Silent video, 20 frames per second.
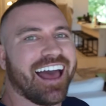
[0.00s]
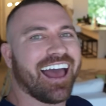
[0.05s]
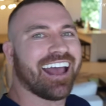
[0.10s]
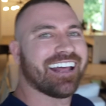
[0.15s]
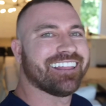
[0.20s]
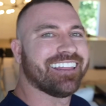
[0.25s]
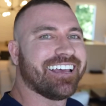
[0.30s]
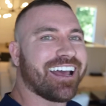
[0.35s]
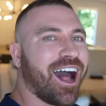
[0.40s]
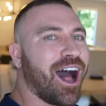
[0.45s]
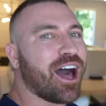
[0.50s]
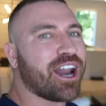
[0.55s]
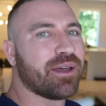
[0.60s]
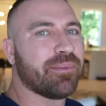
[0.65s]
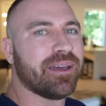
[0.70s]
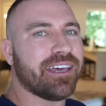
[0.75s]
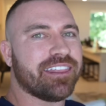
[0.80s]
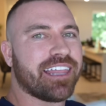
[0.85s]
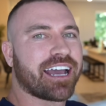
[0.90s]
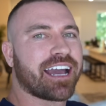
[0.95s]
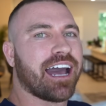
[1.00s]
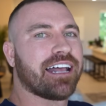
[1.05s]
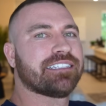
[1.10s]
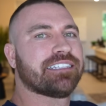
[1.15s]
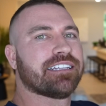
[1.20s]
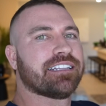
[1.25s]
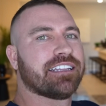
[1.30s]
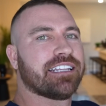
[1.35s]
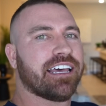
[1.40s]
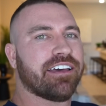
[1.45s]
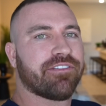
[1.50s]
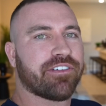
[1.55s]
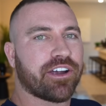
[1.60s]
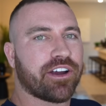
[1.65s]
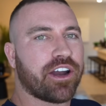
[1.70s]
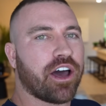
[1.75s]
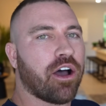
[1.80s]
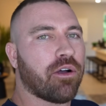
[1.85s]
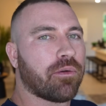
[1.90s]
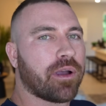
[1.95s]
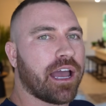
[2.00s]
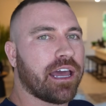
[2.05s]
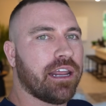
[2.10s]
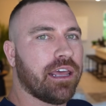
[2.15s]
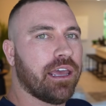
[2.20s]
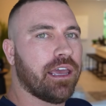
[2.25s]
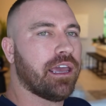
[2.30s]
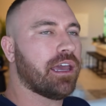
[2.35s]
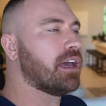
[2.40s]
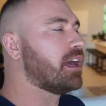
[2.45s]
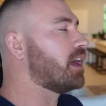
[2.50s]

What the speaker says: hide the ottoman that got delivered already.